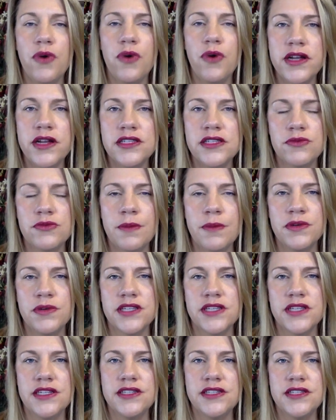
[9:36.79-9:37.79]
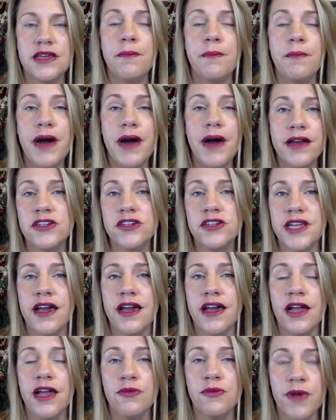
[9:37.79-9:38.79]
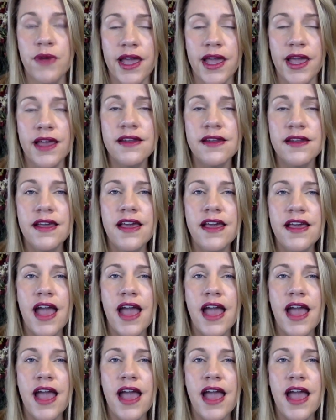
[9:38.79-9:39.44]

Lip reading: One is representing modern day Iran,